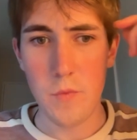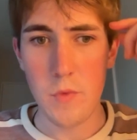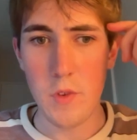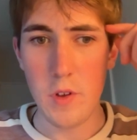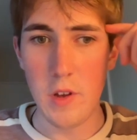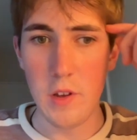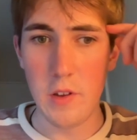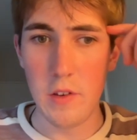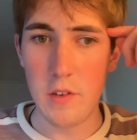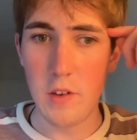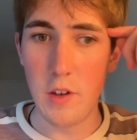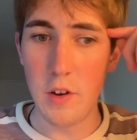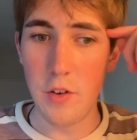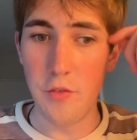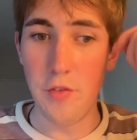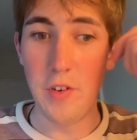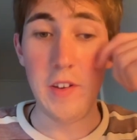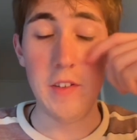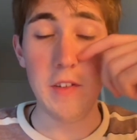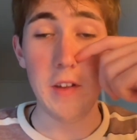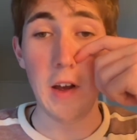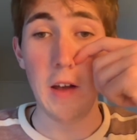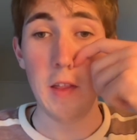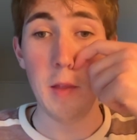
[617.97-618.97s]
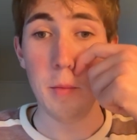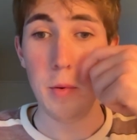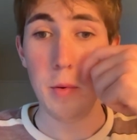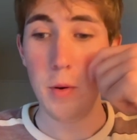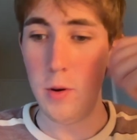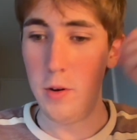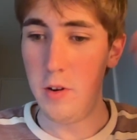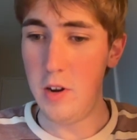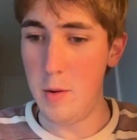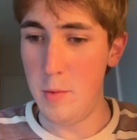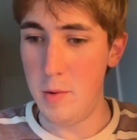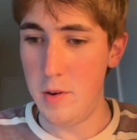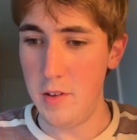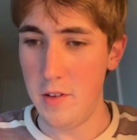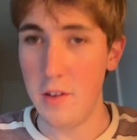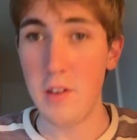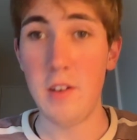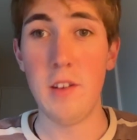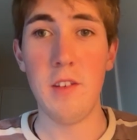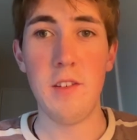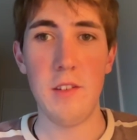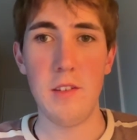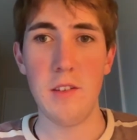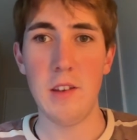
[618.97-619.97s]
It's going to restart the program and it's going
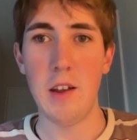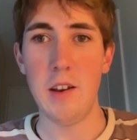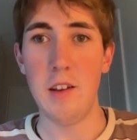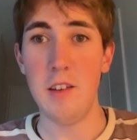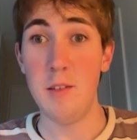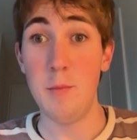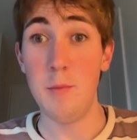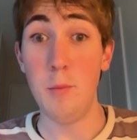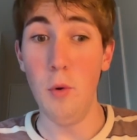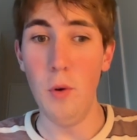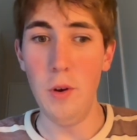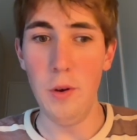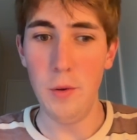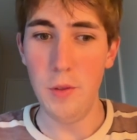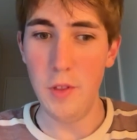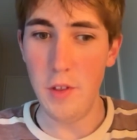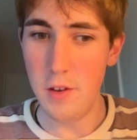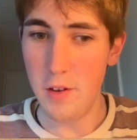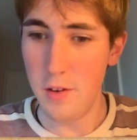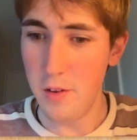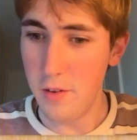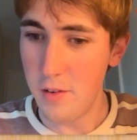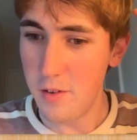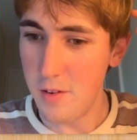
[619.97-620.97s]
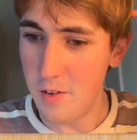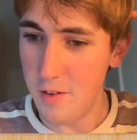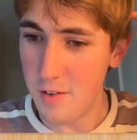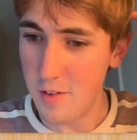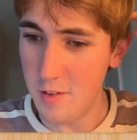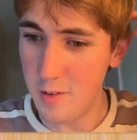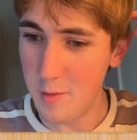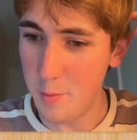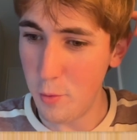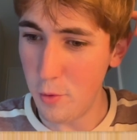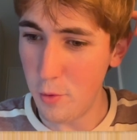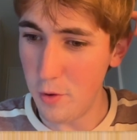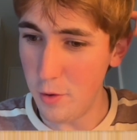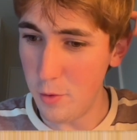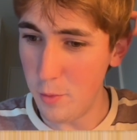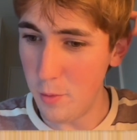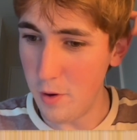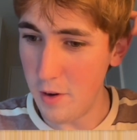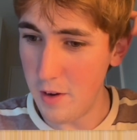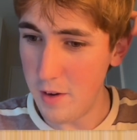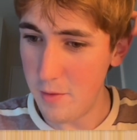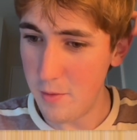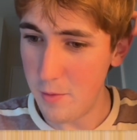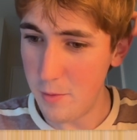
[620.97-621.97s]
to kind of
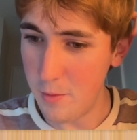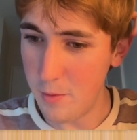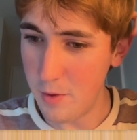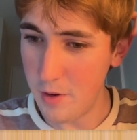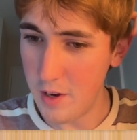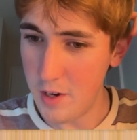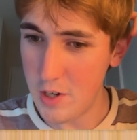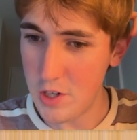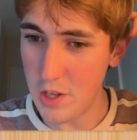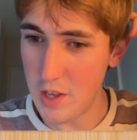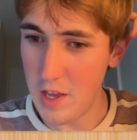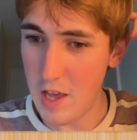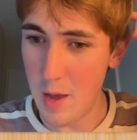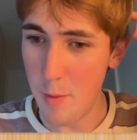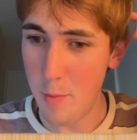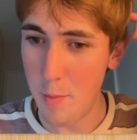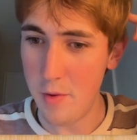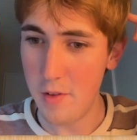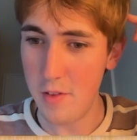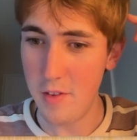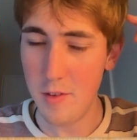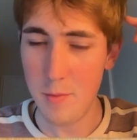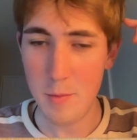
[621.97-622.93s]
spoil what actually happens,